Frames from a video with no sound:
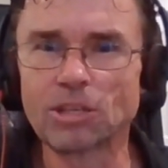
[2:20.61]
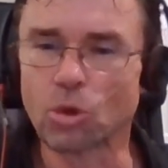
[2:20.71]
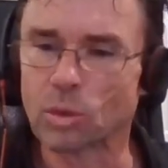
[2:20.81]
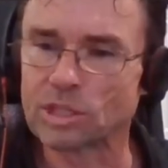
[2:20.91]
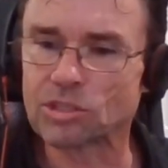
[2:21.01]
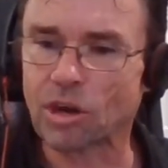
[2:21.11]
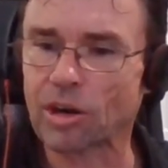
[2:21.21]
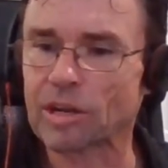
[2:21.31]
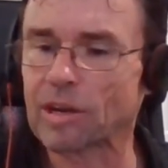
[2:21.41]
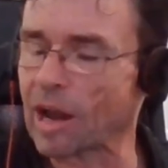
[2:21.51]
So we
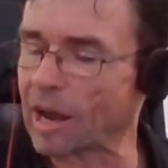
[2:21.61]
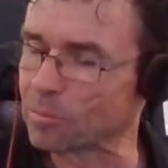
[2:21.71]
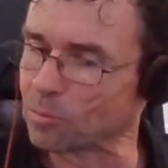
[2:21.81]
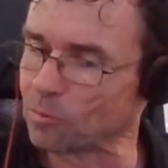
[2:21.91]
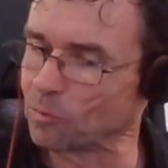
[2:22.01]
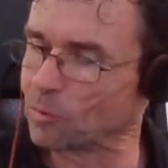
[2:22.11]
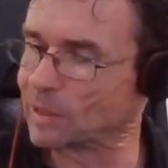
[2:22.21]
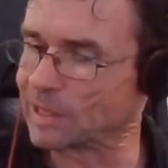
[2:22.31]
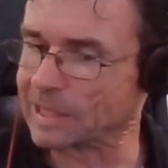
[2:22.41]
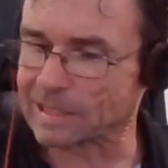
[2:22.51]
started, I
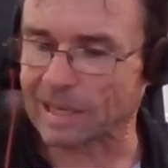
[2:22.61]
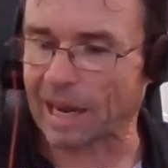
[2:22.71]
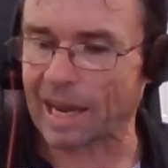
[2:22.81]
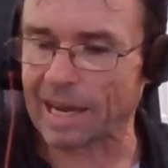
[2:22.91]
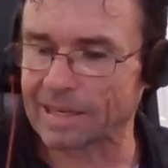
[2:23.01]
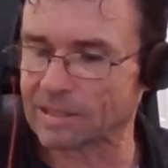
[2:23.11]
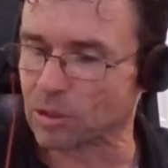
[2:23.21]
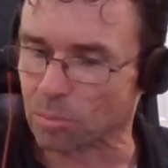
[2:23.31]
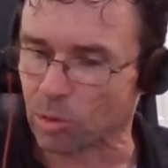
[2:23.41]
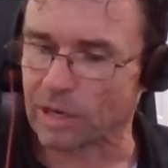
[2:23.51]
decide
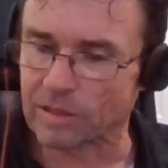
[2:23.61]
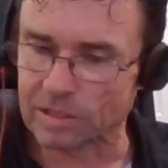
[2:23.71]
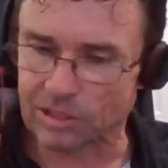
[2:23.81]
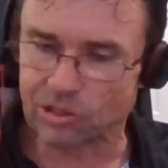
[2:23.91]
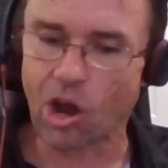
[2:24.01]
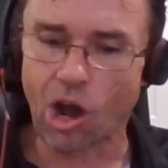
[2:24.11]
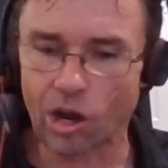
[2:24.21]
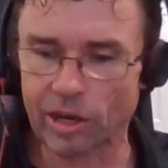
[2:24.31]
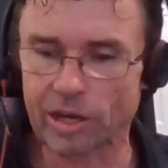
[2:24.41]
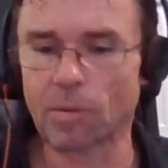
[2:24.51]
to bring this
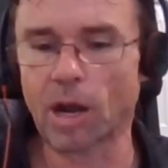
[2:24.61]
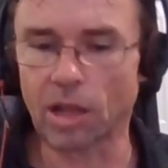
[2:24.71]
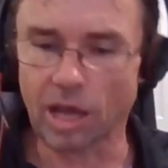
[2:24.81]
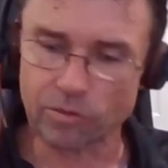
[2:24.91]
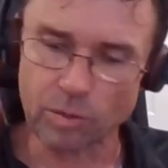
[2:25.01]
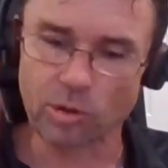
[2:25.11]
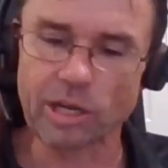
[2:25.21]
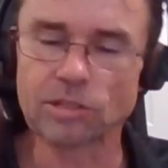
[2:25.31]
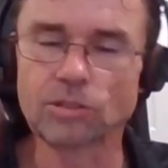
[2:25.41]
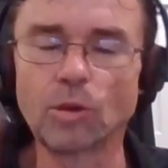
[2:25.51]
dog into my life. We
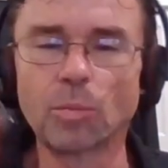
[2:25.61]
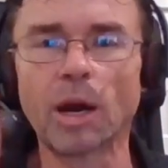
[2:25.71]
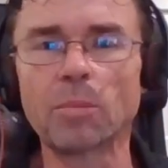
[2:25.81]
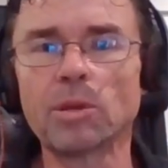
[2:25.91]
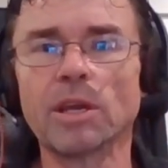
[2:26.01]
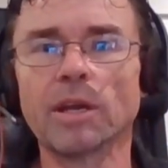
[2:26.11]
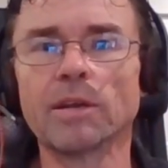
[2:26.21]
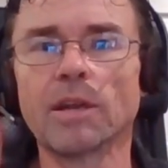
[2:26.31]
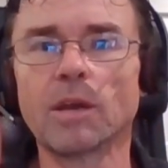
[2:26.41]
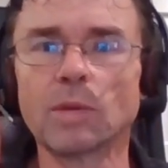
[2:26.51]
bring this new puppy
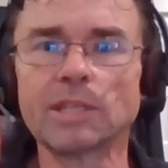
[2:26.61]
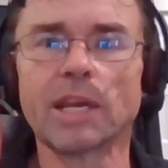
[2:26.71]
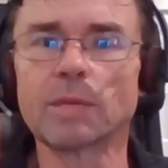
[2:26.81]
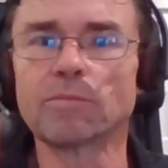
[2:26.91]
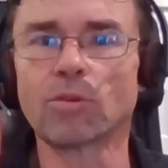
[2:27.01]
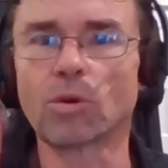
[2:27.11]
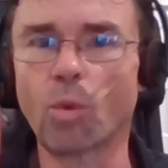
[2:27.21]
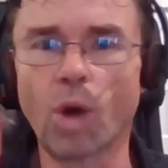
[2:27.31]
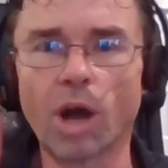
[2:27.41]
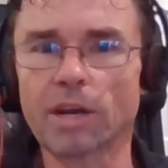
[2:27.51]
in and we take him for
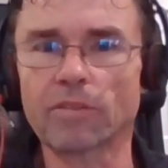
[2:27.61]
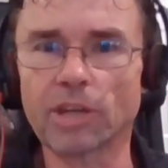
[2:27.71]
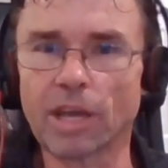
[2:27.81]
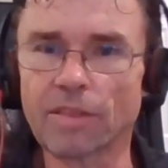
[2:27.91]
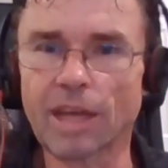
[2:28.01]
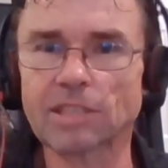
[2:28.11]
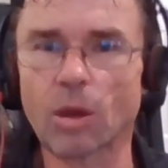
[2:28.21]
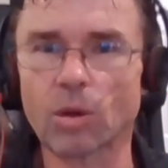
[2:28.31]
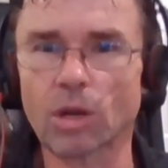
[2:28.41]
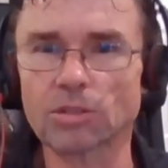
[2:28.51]
a walk every day. That's
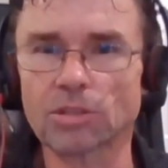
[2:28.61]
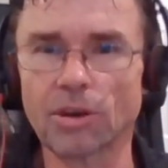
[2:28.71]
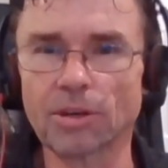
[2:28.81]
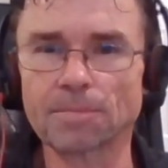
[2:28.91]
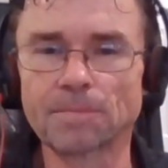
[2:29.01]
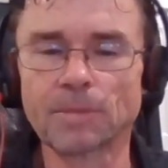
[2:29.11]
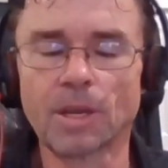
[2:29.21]
how it all started.